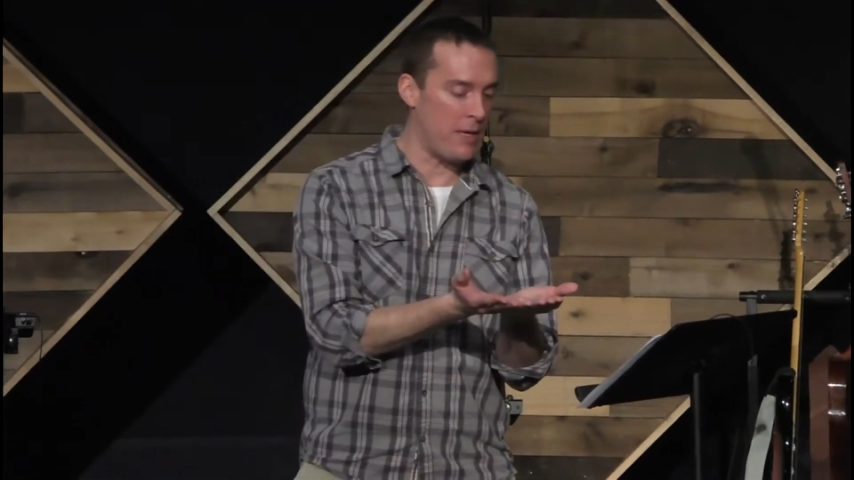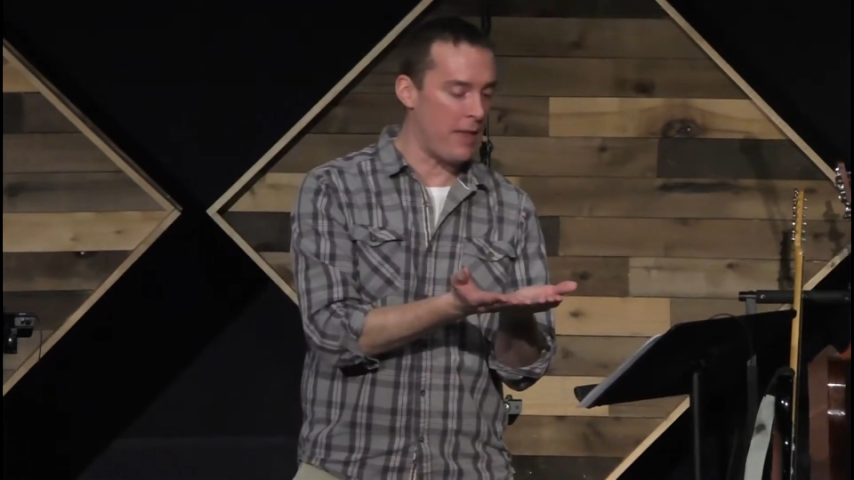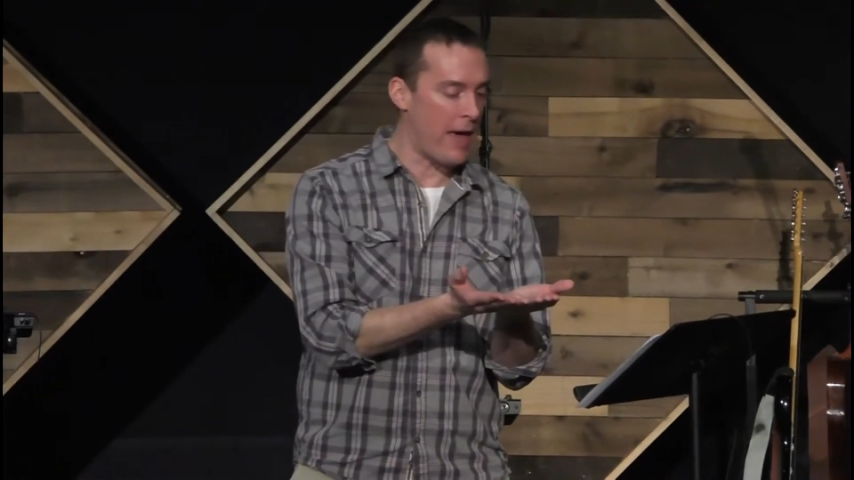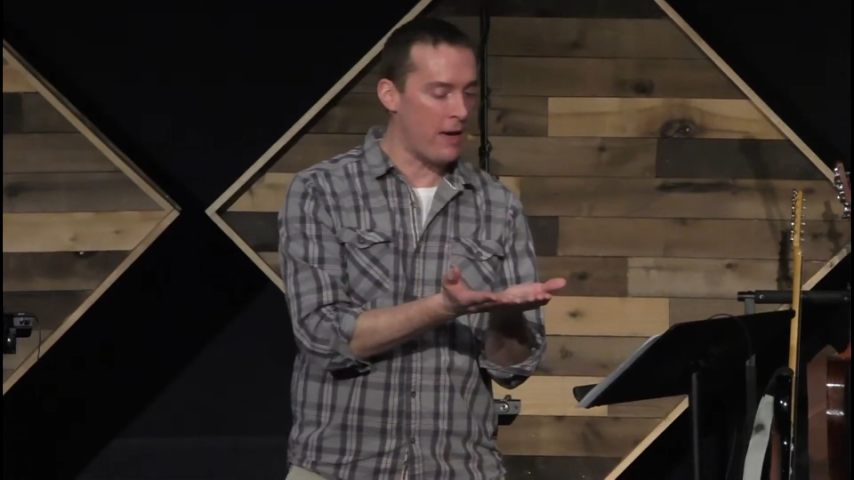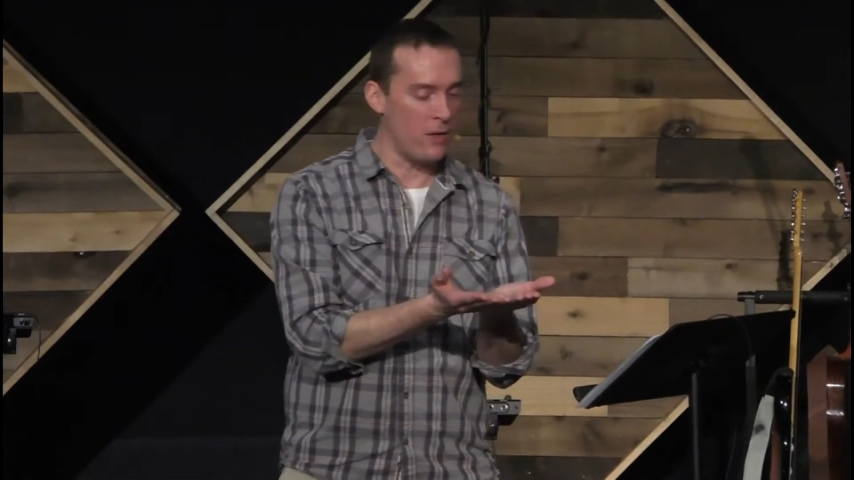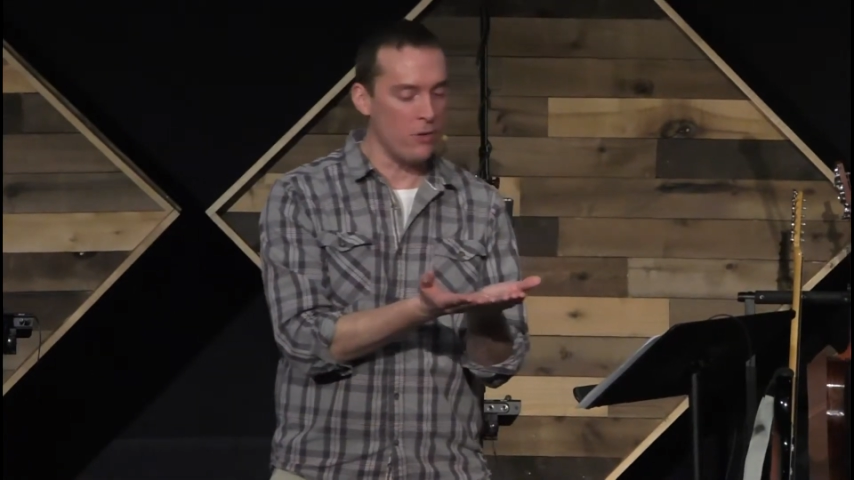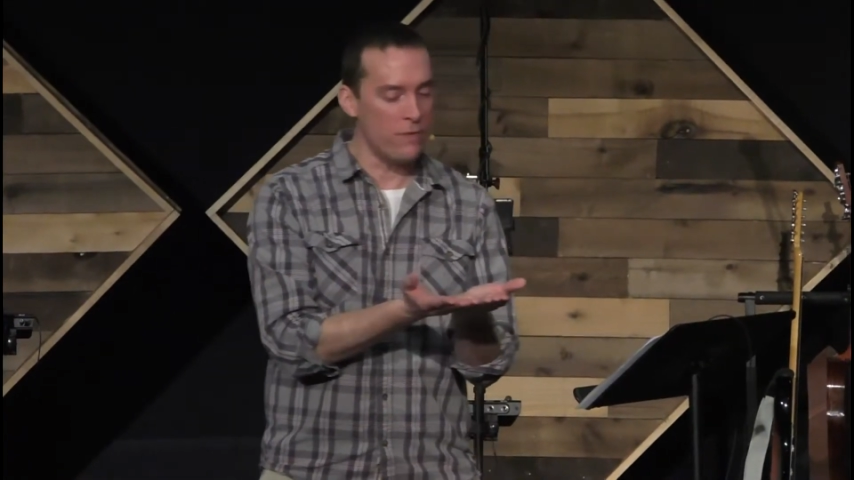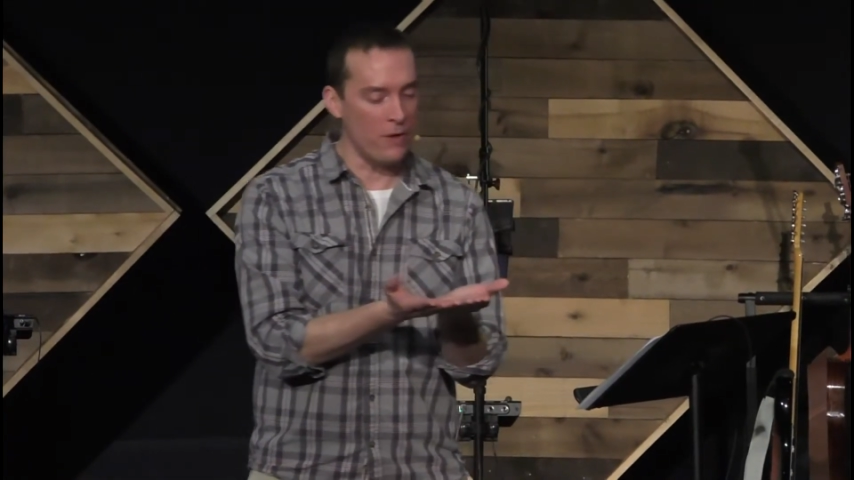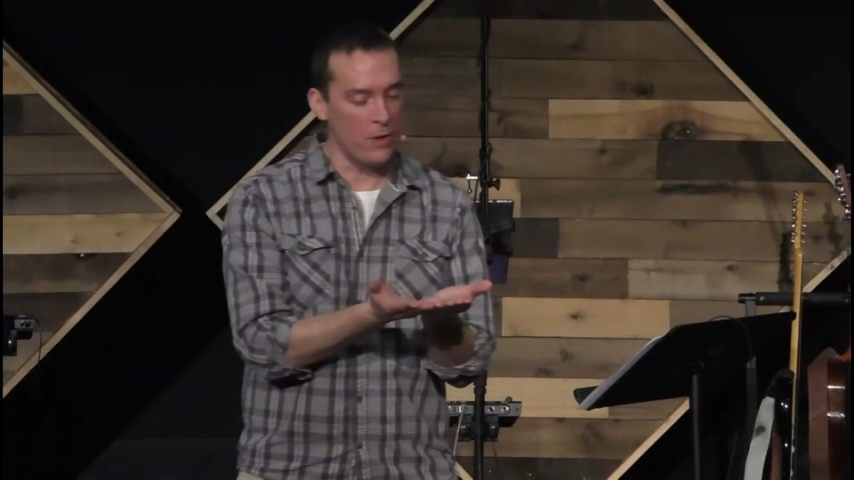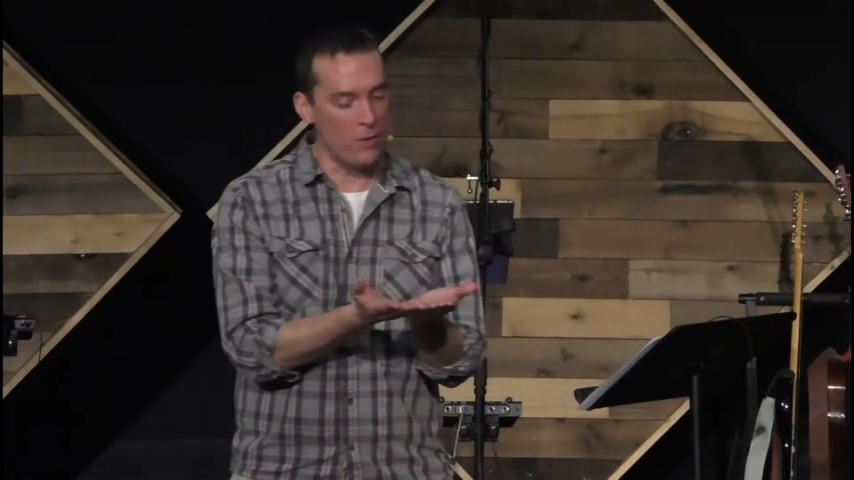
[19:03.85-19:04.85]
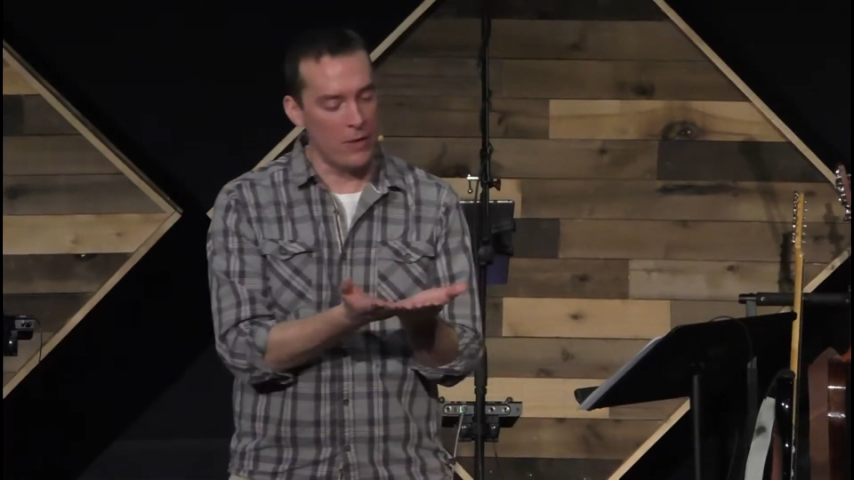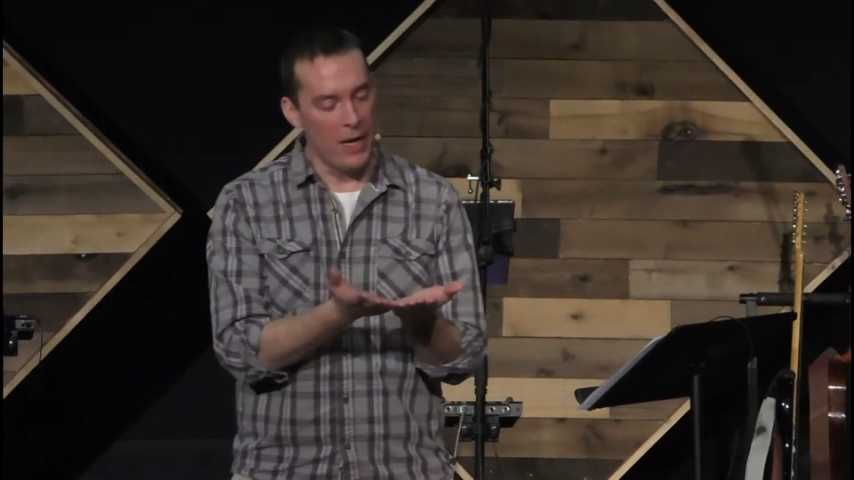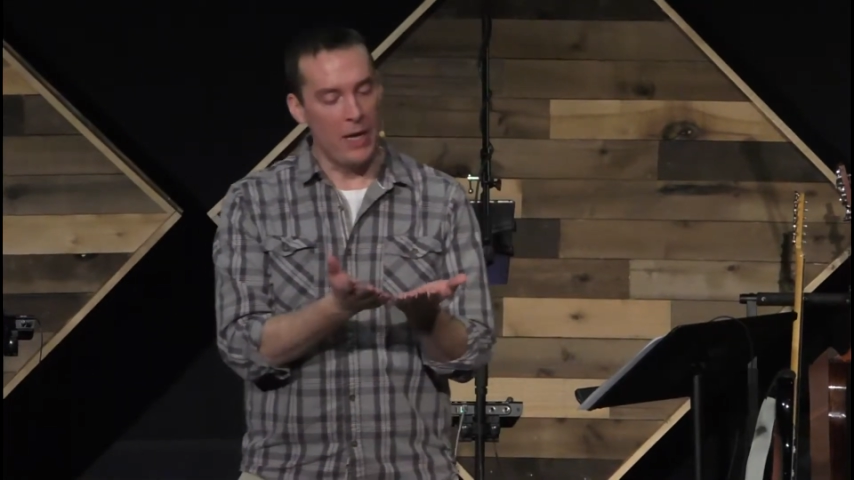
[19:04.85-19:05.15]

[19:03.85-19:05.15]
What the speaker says: that new phone,